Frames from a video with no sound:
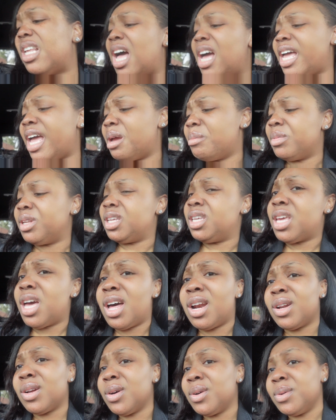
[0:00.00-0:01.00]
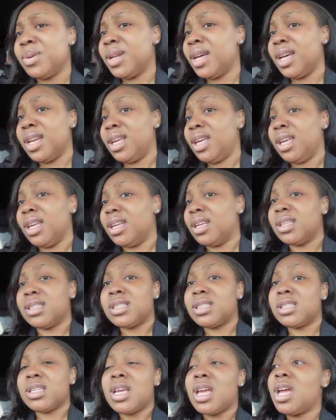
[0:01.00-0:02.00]
I can't believe y'all don't know who that
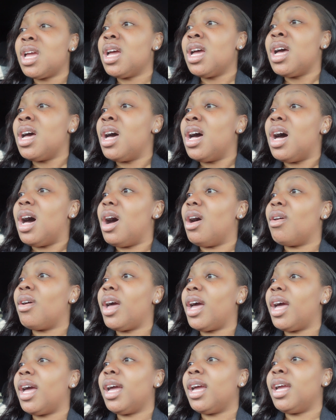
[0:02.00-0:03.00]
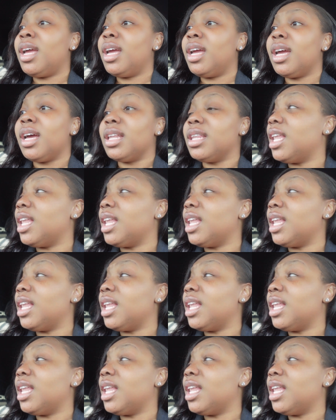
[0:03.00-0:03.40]
is. Okay?